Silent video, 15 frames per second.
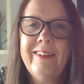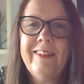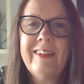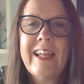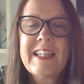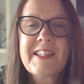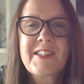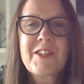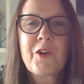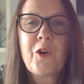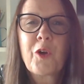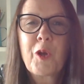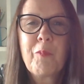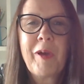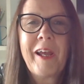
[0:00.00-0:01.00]
Let's
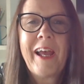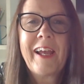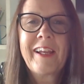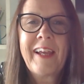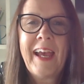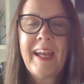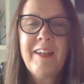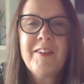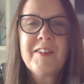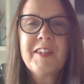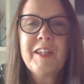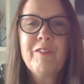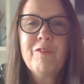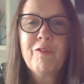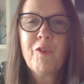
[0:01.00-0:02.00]
talk about
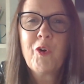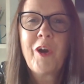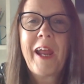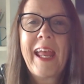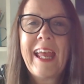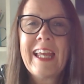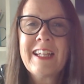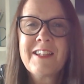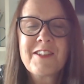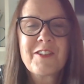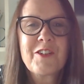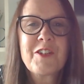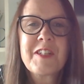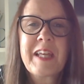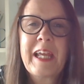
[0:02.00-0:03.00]
accounting for
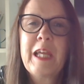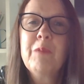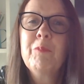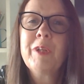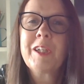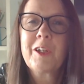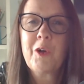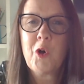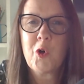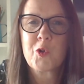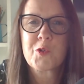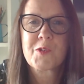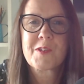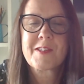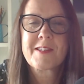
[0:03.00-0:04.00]
entertainment
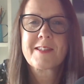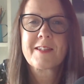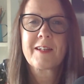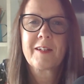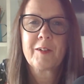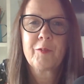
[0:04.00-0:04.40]
costs.